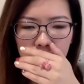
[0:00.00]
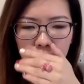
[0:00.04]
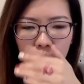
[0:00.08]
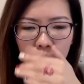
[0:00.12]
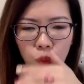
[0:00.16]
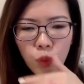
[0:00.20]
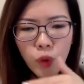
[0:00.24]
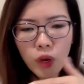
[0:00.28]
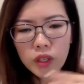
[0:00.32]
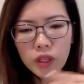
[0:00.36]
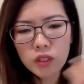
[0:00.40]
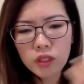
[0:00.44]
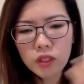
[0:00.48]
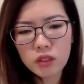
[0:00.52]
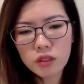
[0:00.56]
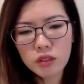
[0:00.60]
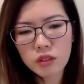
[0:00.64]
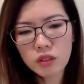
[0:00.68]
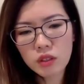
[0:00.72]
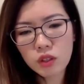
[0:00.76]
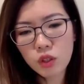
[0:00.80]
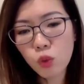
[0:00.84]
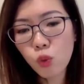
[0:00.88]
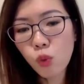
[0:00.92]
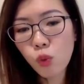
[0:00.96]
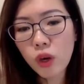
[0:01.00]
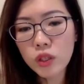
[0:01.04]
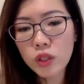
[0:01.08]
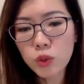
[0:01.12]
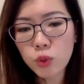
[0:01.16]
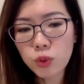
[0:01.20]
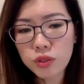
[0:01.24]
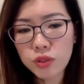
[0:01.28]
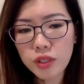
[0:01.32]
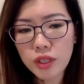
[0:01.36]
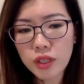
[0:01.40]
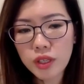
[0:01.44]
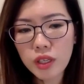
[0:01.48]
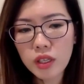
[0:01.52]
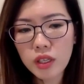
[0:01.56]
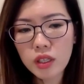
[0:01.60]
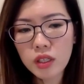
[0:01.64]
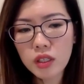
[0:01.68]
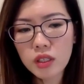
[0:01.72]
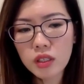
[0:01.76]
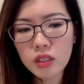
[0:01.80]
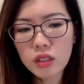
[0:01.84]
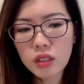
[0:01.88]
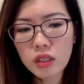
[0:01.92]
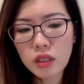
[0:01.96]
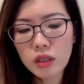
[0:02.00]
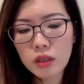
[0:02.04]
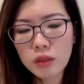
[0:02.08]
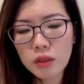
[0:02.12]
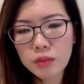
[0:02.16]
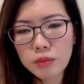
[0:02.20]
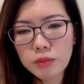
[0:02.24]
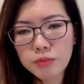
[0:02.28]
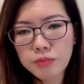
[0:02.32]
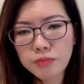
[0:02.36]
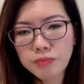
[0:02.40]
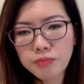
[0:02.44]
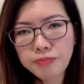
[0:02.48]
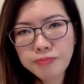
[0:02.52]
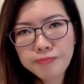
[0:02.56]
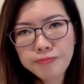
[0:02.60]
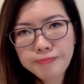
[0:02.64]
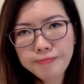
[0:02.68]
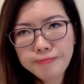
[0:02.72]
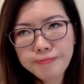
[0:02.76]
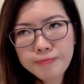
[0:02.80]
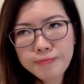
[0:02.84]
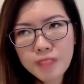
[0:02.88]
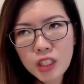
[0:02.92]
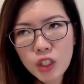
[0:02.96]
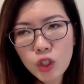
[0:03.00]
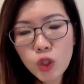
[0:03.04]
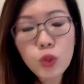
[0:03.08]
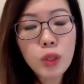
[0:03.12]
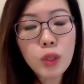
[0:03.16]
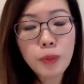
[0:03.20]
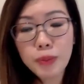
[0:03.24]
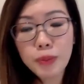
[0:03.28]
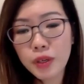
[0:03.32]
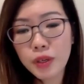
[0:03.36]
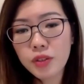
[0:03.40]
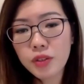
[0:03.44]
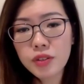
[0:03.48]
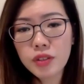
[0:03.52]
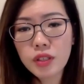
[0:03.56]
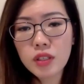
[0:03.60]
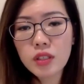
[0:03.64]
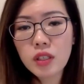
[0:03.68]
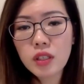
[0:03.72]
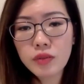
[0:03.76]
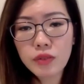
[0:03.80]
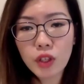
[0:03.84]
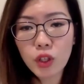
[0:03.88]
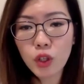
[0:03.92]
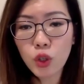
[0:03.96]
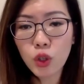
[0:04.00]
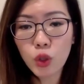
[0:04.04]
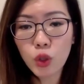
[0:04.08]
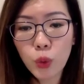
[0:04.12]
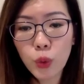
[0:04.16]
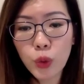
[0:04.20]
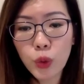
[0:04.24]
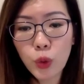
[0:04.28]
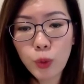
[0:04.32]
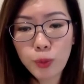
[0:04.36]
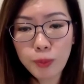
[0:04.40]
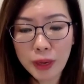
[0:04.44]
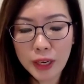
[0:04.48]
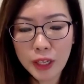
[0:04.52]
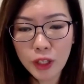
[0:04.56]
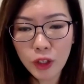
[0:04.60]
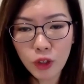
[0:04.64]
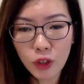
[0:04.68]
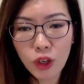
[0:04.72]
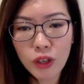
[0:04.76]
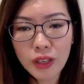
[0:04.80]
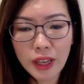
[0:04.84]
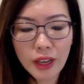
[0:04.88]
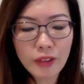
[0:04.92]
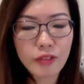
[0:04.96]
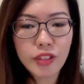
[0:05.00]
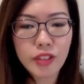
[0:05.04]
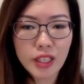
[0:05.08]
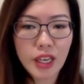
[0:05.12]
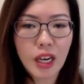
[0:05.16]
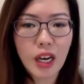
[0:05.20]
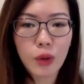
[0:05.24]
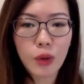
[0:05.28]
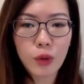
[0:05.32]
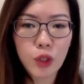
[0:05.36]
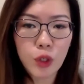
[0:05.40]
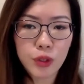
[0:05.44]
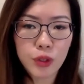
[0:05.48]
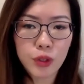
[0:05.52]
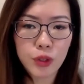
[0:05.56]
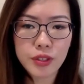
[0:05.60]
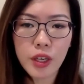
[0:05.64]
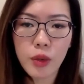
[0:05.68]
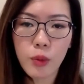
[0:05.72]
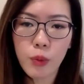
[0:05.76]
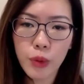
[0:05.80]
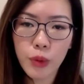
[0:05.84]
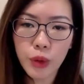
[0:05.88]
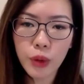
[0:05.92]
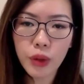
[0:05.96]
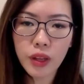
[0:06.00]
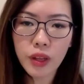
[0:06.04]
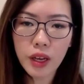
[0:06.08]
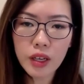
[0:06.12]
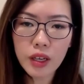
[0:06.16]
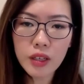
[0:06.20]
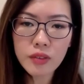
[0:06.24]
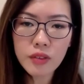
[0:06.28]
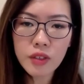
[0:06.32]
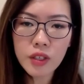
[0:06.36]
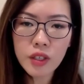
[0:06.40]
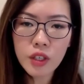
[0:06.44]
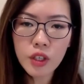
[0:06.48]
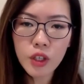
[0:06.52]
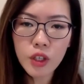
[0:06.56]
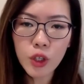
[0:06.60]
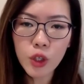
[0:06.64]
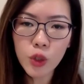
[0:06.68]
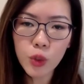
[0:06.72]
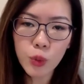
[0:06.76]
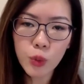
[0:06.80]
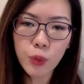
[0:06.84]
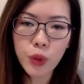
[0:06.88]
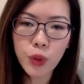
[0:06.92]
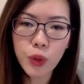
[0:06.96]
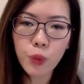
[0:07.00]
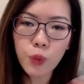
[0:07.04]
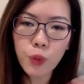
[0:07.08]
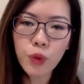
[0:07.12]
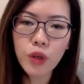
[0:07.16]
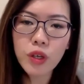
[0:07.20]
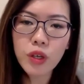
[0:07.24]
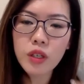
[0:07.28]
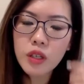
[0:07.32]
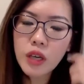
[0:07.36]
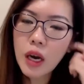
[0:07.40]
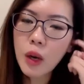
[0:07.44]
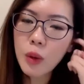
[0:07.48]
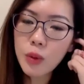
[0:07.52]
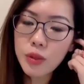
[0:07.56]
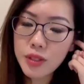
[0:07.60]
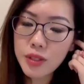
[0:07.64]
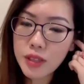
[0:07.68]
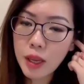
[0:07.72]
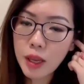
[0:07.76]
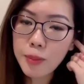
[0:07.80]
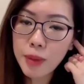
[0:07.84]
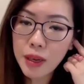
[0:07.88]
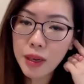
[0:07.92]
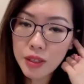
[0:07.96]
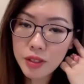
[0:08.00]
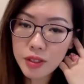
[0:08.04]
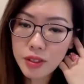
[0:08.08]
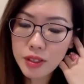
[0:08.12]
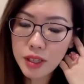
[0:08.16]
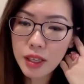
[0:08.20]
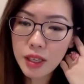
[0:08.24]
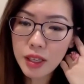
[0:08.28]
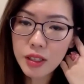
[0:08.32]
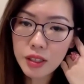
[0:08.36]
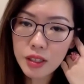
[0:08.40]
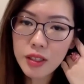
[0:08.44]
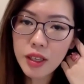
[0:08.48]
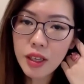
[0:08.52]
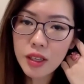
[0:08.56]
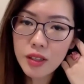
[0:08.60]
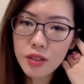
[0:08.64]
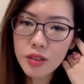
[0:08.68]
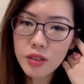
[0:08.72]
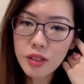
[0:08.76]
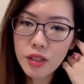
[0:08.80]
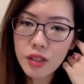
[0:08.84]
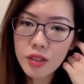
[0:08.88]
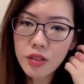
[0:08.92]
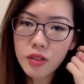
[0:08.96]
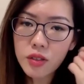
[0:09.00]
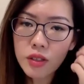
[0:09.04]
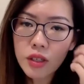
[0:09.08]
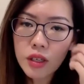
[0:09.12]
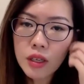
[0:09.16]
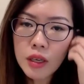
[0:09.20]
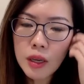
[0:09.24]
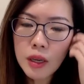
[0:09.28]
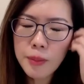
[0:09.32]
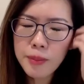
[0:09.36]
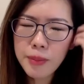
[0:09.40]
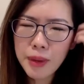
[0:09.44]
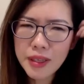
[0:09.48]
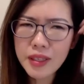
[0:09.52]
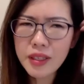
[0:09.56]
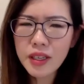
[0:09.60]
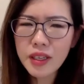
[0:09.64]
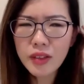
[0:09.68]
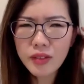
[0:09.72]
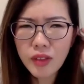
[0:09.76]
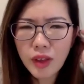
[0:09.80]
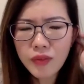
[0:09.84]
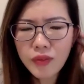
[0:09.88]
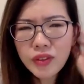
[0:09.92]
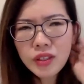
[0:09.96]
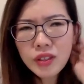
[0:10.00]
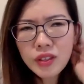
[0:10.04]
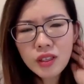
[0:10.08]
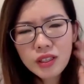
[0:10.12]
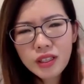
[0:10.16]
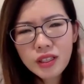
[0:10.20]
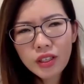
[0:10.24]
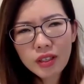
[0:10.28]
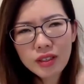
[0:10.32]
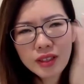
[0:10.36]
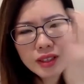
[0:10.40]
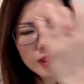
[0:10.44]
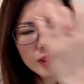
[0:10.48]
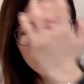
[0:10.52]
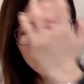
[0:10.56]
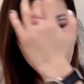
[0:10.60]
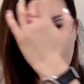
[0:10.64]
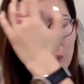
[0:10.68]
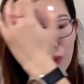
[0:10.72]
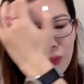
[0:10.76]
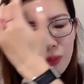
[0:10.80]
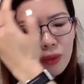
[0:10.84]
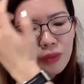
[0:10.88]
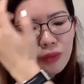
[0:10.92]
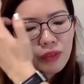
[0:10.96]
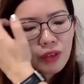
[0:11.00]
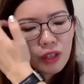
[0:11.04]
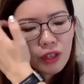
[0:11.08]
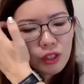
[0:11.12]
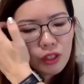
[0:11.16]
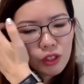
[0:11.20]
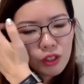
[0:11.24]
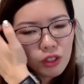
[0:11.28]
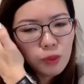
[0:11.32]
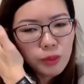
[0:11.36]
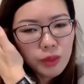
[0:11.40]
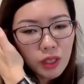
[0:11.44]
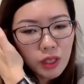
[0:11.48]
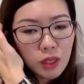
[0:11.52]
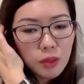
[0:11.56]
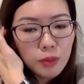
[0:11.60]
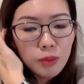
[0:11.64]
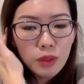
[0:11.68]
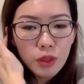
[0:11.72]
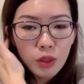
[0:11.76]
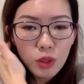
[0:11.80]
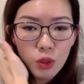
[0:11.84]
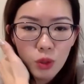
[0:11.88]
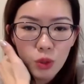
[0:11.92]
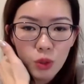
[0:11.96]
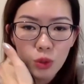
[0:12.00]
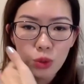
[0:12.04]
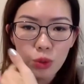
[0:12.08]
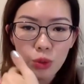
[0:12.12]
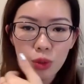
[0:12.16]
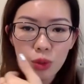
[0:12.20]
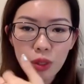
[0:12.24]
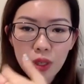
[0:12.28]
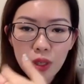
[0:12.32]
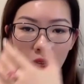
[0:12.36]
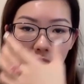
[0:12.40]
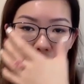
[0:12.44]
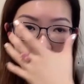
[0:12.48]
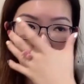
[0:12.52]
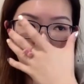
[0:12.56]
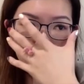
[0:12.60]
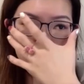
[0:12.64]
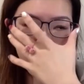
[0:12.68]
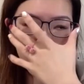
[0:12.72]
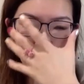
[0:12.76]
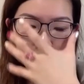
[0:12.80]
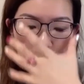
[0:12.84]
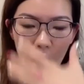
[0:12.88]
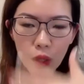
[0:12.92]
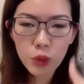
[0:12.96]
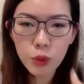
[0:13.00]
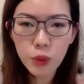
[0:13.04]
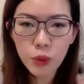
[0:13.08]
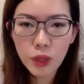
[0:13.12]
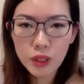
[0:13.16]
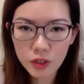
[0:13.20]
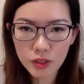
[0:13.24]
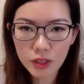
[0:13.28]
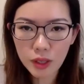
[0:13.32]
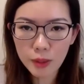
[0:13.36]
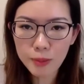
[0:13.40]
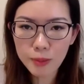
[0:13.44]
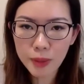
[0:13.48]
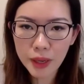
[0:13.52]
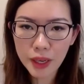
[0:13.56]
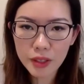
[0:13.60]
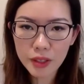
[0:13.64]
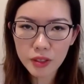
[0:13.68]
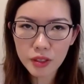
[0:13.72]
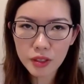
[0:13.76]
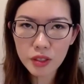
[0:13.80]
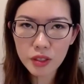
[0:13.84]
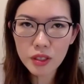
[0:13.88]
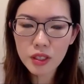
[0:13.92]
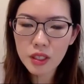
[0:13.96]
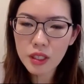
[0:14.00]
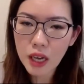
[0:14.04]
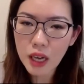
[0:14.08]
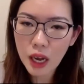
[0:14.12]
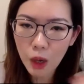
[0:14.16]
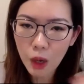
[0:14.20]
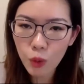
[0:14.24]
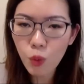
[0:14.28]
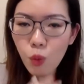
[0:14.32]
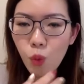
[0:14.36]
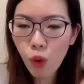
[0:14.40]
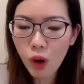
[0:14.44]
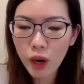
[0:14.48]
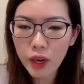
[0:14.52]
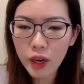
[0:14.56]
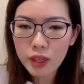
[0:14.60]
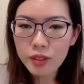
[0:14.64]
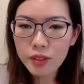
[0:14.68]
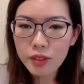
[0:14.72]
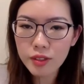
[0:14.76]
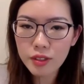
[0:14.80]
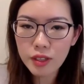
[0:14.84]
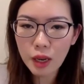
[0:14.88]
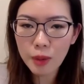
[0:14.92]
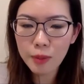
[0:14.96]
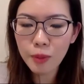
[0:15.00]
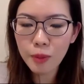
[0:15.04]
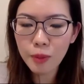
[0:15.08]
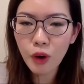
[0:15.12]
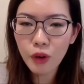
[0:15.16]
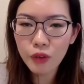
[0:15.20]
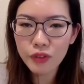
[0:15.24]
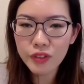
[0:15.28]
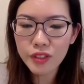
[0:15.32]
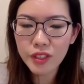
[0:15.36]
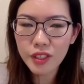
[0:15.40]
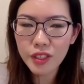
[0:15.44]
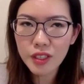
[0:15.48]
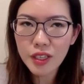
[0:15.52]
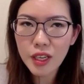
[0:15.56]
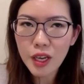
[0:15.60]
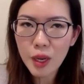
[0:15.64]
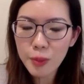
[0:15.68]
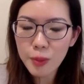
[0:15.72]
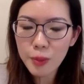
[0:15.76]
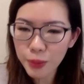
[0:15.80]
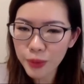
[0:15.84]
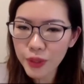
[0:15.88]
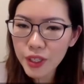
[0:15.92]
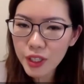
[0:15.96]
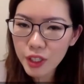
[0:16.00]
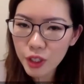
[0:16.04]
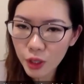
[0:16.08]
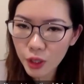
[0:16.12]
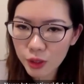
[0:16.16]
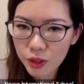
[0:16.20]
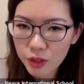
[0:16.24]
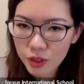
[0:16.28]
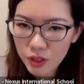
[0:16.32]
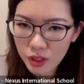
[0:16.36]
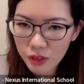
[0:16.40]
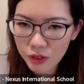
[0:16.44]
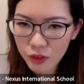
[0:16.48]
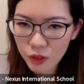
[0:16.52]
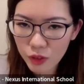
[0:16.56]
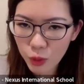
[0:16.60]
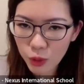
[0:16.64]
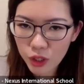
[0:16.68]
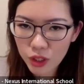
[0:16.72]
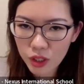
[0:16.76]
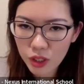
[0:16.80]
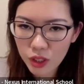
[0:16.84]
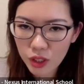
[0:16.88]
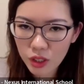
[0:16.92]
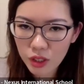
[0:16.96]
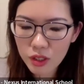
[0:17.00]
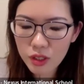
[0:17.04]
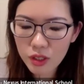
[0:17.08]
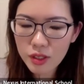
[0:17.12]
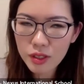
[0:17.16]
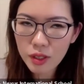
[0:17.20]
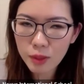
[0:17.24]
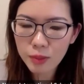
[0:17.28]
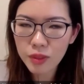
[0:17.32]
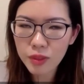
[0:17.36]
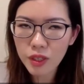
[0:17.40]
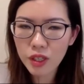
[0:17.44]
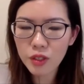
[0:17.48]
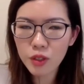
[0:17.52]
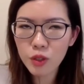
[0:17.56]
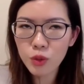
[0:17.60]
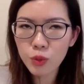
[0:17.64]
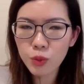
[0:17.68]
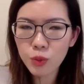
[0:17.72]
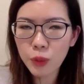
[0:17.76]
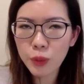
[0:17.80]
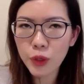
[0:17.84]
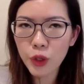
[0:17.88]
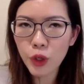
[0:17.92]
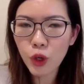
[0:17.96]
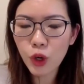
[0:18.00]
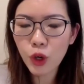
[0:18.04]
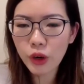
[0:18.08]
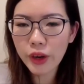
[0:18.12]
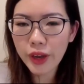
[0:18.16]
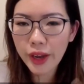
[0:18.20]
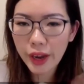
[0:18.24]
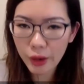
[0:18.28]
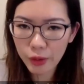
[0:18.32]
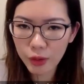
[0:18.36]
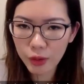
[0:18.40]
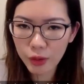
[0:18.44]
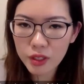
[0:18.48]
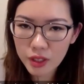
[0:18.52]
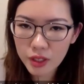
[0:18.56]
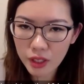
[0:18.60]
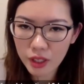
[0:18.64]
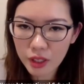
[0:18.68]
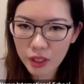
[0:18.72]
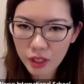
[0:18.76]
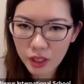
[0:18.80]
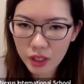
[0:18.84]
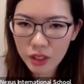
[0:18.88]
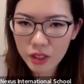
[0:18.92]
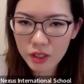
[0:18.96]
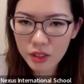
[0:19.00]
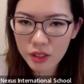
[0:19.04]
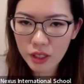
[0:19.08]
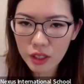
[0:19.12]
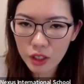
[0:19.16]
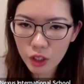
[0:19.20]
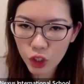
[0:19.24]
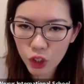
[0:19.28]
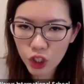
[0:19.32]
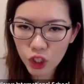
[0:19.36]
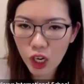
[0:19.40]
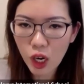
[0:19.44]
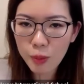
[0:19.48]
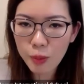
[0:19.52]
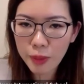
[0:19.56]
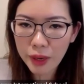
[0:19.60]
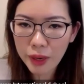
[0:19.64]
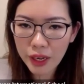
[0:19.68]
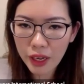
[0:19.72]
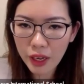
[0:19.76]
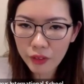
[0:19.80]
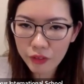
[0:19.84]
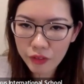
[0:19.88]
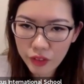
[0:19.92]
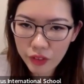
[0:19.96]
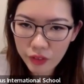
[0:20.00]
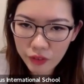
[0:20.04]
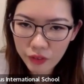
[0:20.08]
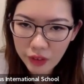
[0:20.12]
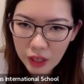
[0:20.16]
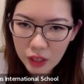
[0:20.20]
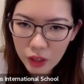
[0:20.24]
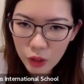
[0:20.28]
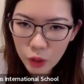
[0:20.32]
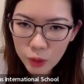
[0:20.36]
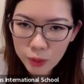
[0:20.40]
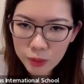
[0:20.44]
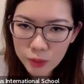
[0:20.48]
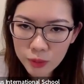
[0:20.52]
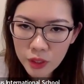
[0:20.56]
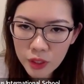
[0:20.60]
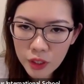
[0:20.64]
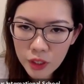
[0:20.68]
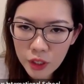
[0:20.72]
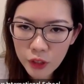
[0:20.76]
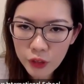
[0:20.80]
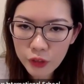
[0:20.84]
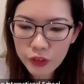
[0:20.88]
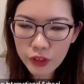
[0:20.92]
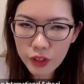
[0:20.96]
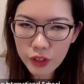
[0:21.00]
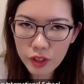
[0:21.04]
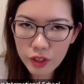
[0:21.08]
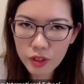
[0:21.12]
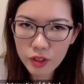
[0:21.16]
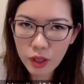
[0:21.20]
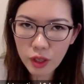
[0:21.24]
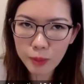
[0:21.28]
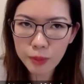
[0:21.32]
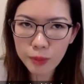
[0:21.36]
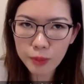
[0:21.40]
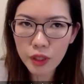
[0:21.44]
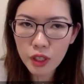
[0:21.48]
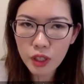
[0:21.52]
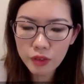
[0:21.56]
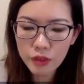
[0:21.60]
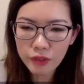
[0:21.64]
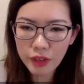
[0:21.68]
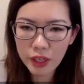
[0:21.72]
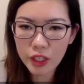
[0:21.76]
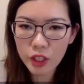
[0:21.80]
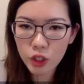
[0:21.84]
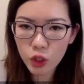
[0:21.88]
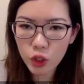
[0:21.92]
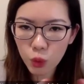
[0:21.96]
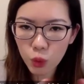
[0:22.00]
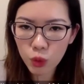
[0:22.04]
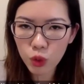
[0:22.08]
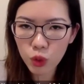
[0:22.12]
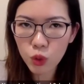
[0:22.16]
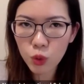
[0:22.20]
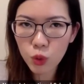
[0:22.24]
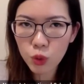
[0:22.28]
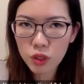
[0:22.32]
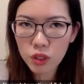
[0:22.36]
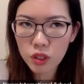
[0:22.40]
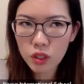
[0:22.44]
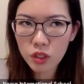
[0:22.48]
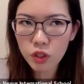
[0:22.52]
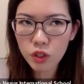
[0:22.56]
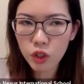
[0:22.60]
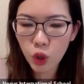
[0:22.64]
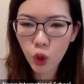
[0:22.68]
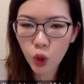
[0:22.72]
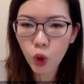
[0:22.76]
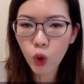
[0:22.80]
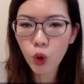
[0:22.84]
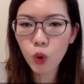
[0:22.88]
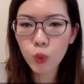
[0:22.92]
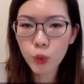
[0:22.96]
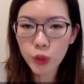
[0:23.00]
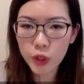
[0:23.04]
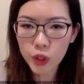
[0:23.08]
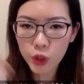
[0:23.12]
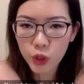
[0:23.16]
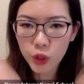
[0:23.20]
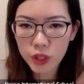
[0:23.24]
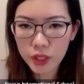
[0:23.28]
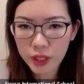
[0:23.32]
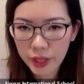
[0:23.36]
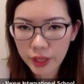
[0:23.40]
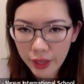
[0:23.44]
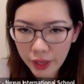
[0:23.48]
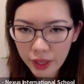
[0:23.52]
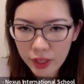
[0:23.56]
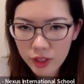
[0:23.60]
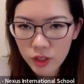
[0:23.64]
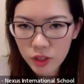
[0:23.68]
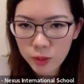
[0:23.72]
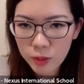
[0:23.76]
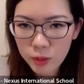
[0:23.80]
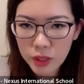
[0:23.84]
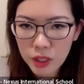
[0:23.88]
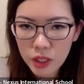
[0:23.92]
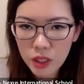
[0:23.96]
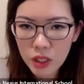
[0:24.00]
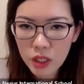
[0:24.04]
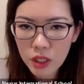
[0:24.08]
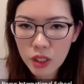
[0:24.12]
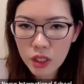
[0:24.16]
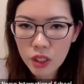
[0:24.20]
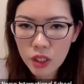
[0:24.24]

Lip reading: what you want to say to the person, even you might not have the courage to say in real life. So we work out step by step in that sense. But yeah, definitely connecting with a professional, be able to help your child to understand better, unwind some of the preconceived notion, sometimes what we call error thinking that the child might have developed. For example, if I don't do this, the whole world is going to hate me.